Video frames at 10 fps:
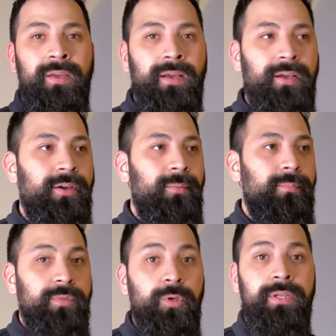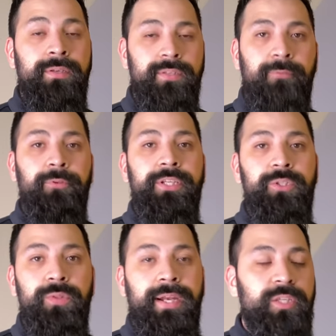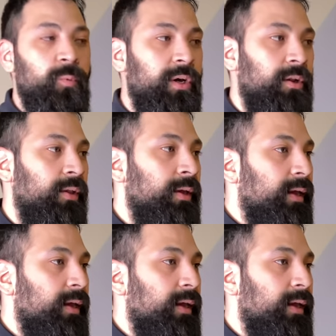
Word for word: um, you can definitely do that as well.